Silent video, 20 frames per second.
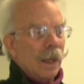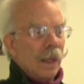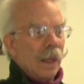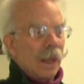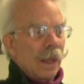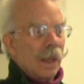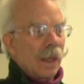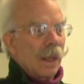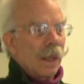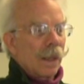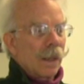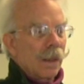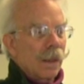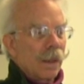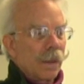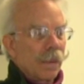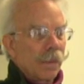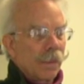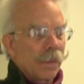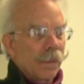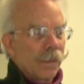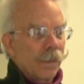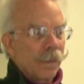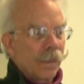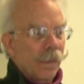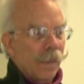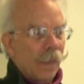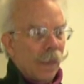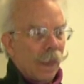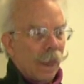
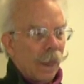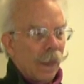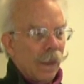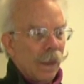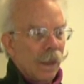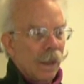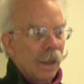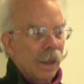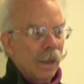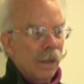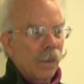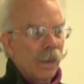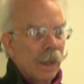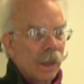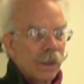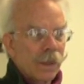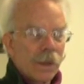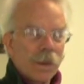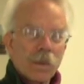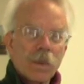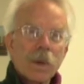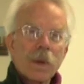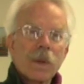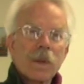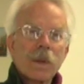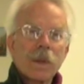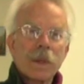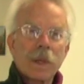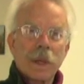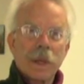well, it's a
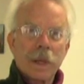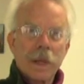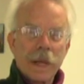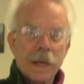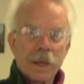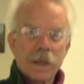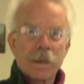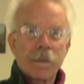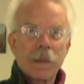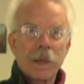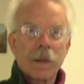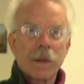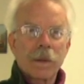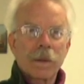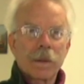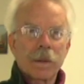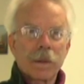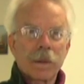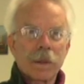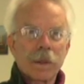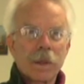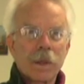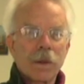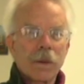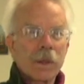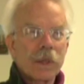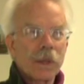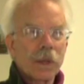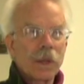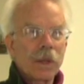world expo, so
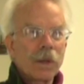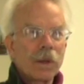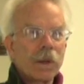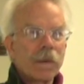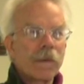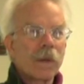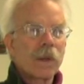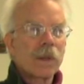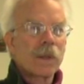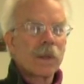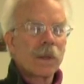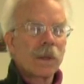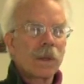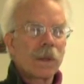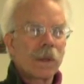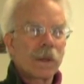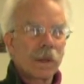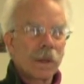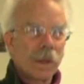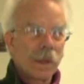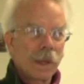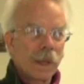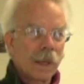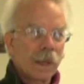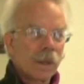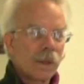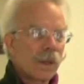it's a universal thing.